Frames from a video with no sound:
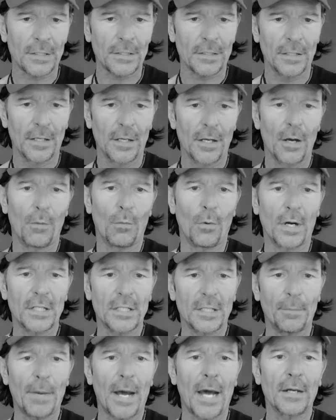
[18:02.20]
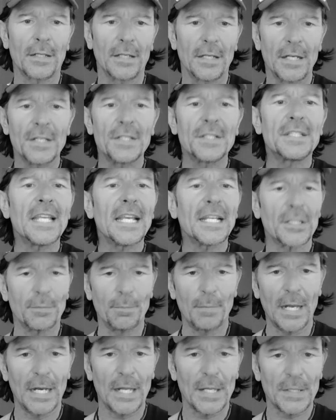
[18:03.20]
seconds, what is about
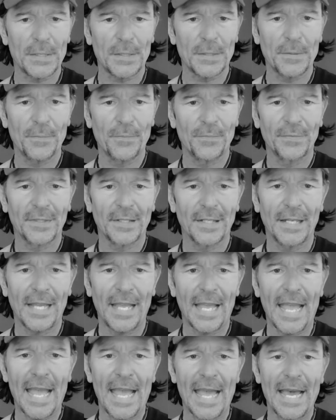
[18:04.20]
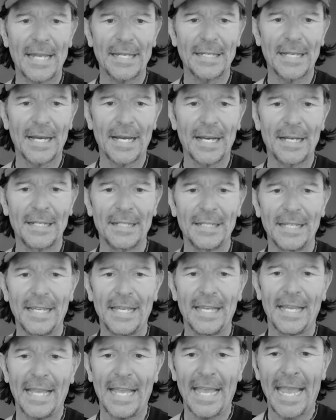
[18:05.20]
6 minutes. And
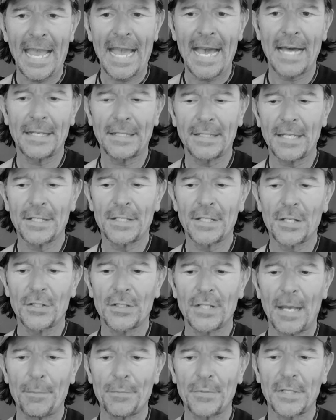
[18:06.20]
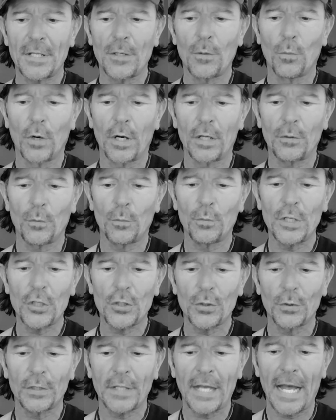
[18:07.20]
this is something what
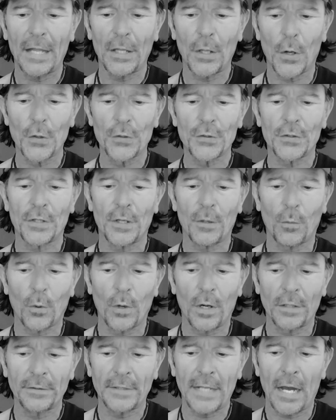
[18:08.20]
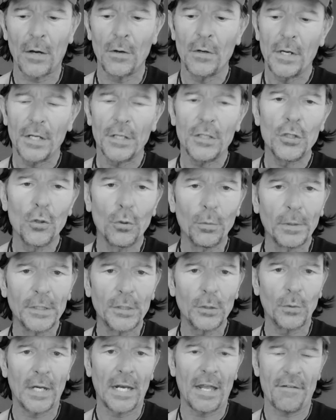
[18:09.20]
we should tell also the world now.
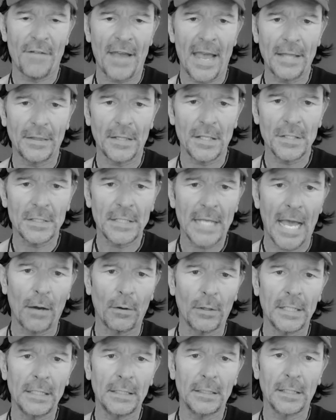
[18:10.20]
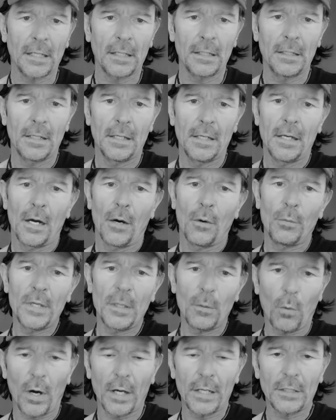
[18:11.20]
You will do an event in Saulita.
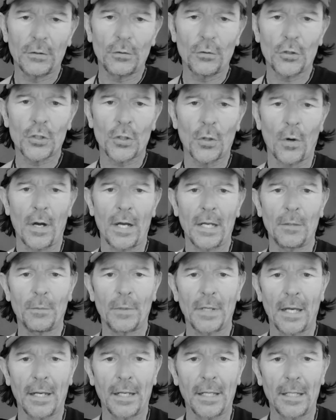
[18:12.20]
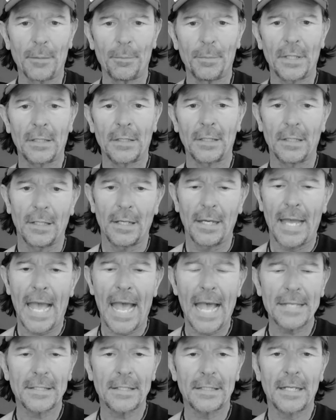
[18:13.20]
We wanted to join. We are a little
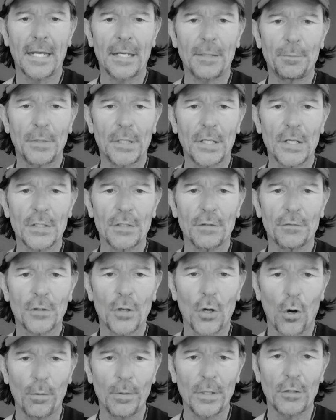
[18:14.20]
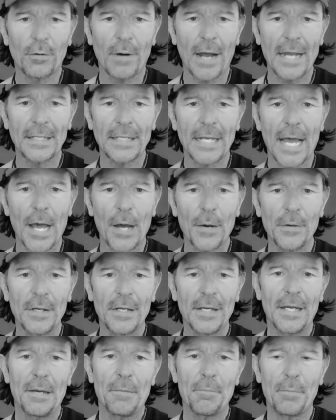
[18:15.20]
bit hesitant because of COVID right
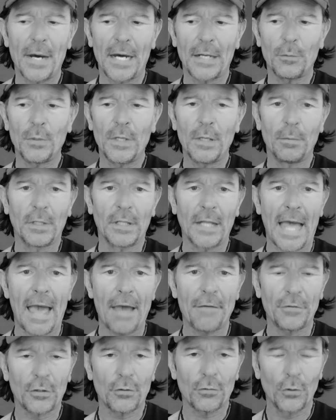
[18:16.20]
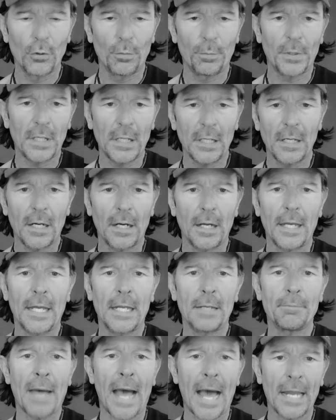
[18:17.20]
now, but we will have a group
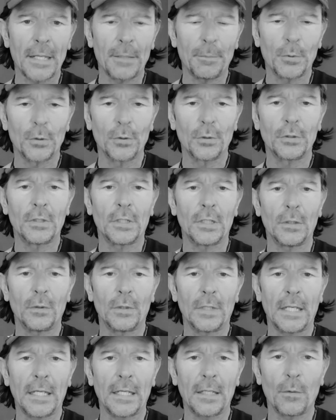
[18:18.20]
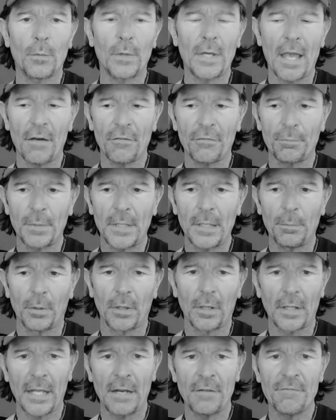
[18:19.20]
here in Malibu tuning. We
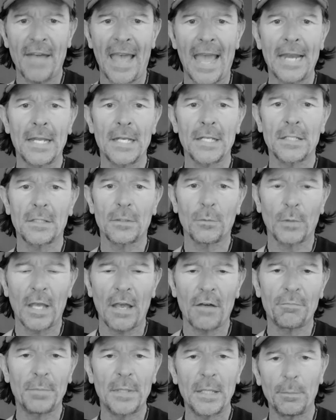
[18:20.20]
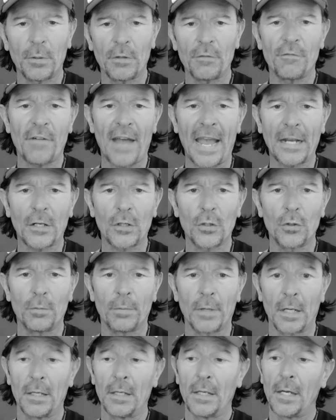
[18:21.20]
have people in Venice. We have people in
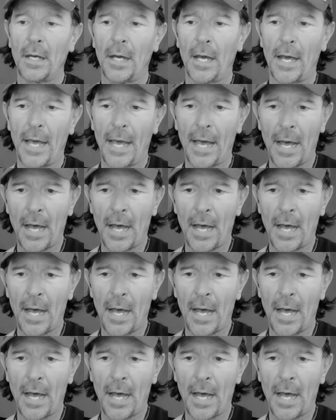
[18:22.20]
Vancouver.